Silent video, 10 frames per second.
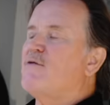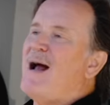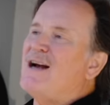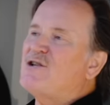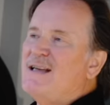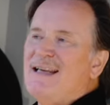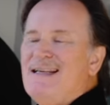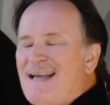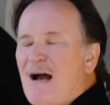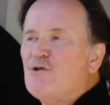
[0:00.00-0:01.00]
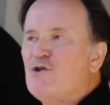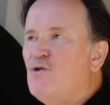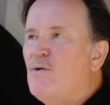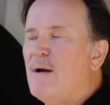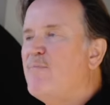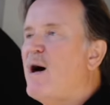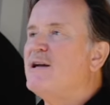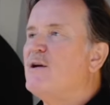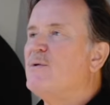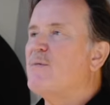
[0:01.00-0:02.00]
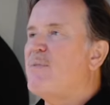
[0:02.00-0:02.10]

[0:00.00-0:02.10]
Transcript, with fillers: from actually getting down to and bonding with the